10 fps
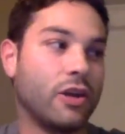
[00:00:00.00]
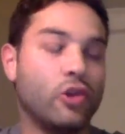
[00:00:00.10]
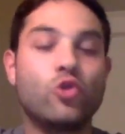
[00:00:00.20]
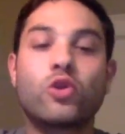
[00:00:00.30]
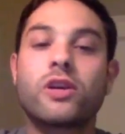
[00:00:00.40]

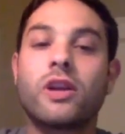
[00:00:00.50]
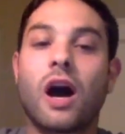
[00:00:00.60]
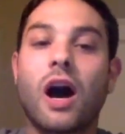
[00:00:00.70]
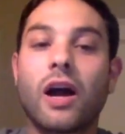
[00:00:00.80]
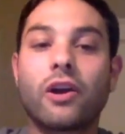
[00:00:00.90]
you can
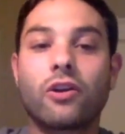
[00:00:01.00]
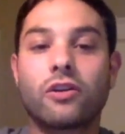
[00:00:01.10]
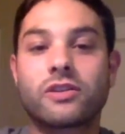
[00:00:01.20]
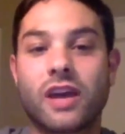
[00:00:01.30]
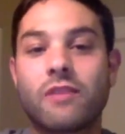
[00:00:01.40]

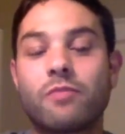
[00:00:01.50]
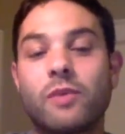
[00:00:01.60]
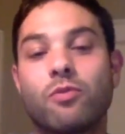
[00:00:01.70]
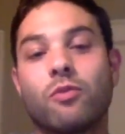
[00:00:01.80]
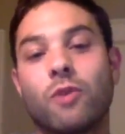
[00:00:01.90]
hire 10
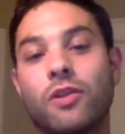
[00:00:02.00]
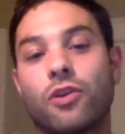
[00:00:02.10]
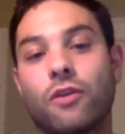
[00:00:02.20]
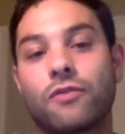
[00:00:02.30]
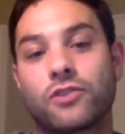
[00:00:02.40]
people a month
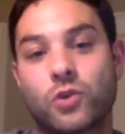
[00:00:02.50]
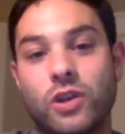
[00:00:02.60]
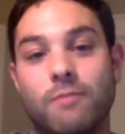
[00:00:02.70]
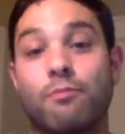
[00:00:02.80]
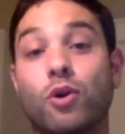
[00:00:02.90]
off the
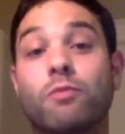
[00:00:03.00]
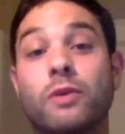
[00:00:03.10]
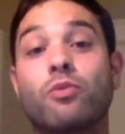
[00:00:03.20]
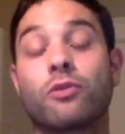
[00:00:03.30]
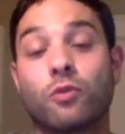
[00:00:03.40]
street and put
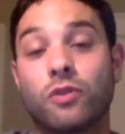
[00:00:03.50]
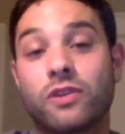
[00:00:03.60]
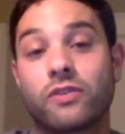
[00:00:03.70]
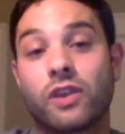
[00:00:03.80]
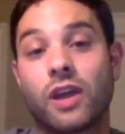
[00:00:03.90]
people through
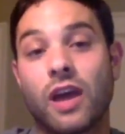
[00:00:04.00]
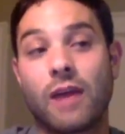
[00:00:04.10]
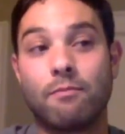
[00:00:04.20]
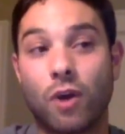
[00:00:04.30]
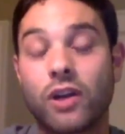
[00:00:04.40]
this,
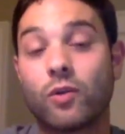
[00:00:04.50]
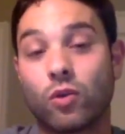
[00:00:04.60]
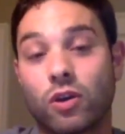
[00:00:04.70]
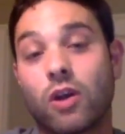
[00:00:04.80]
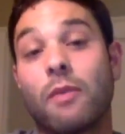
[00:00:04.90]
and money
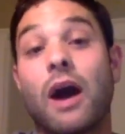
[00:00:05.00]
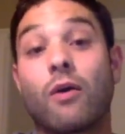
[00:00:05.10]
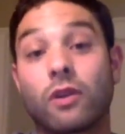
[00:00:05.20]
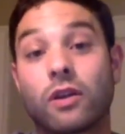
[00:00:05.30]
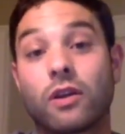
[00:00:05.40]
will come out.